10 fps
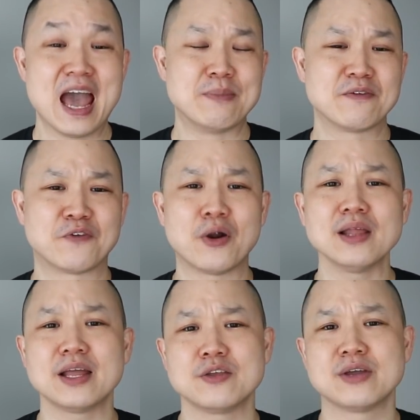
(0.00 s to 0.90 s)
And before
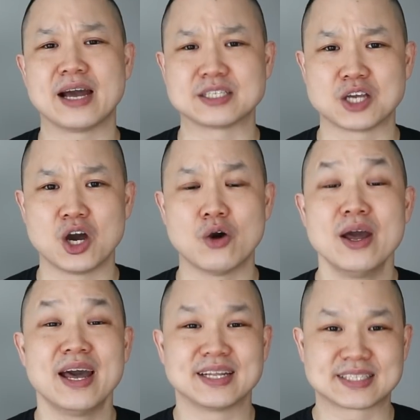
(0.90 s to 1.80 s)
I let you guys
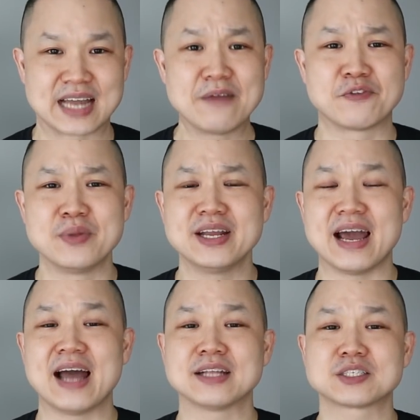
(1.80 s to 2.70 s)
go, it's time for me
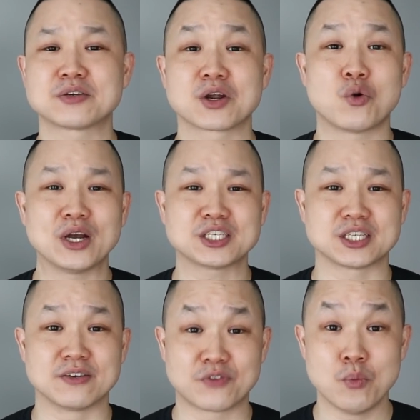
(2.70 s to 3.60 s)
to answer a
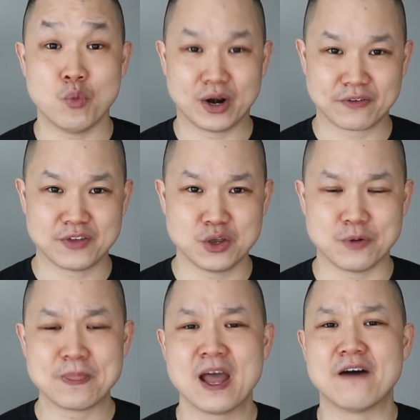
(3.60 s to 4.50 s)
question from one of
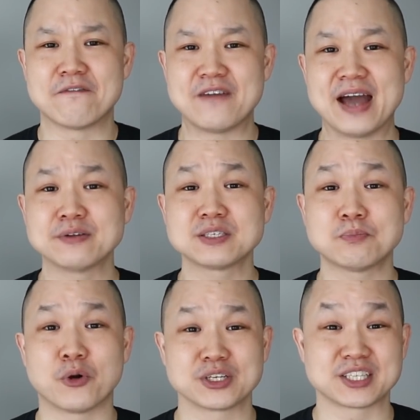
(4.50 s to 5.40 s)
you, a fan who
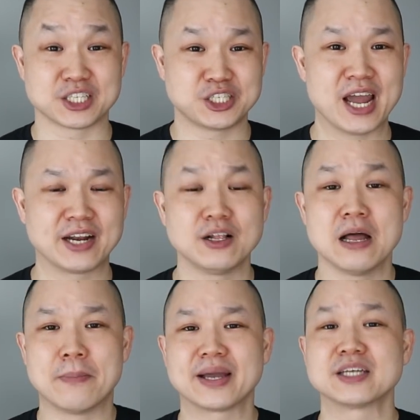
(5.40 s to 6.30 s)
supports the channel
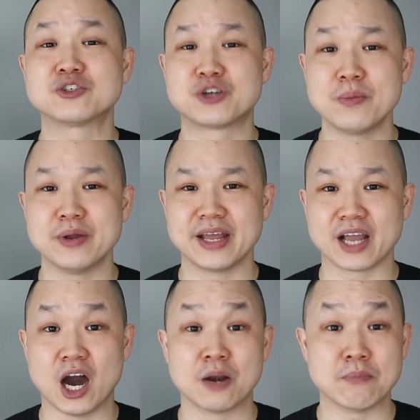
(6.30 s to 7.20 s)
by
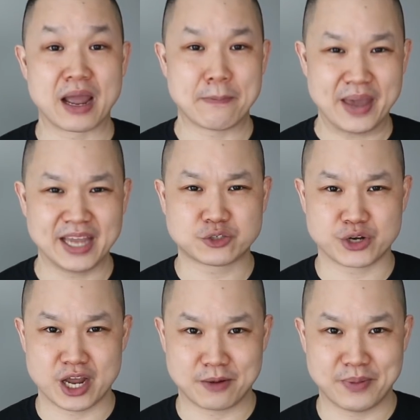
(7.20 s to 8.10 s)
contributing on my
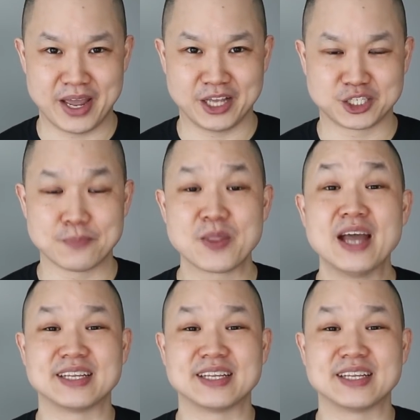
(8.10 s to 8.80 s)
Patreon page.